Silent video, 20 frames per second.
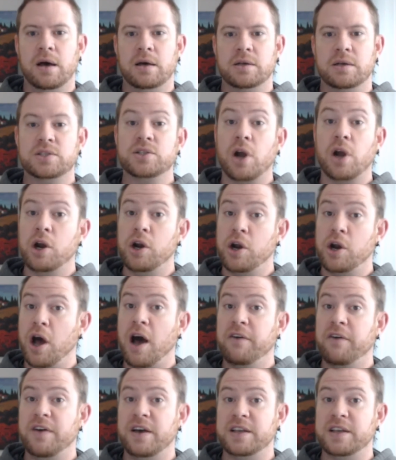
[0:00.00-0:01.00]
started
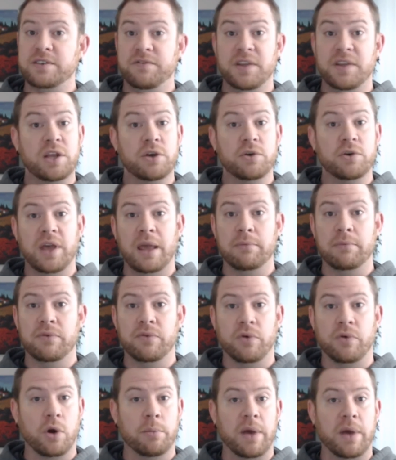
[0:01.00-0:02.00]
off as a video game
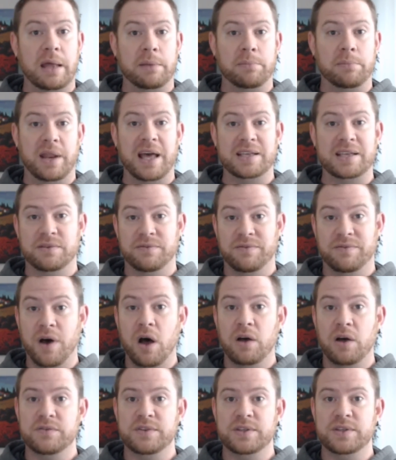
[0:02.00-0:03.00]
format, but has
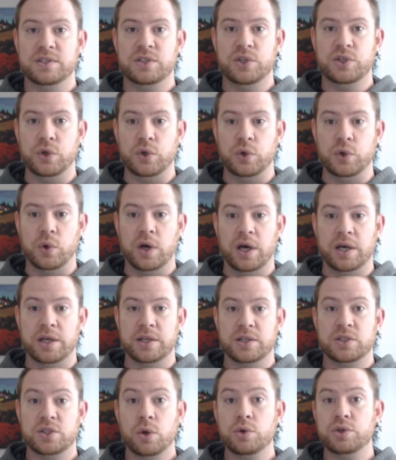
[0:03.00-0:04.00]
evolved into a
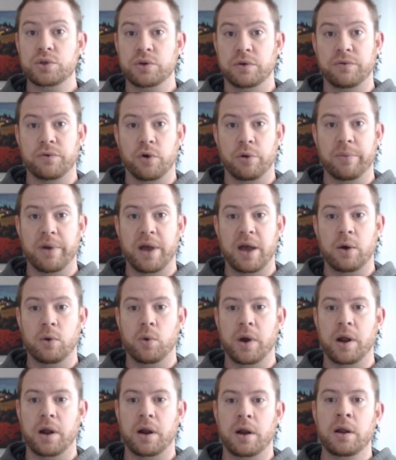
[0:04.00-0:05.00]
social format
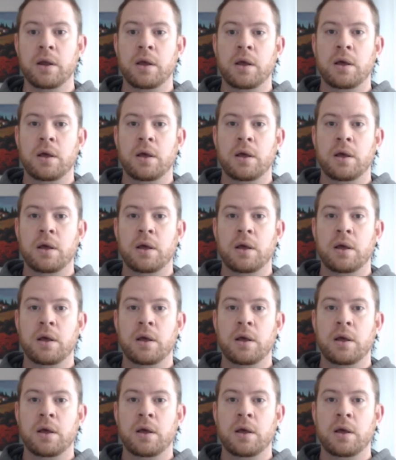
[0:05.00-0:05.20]
where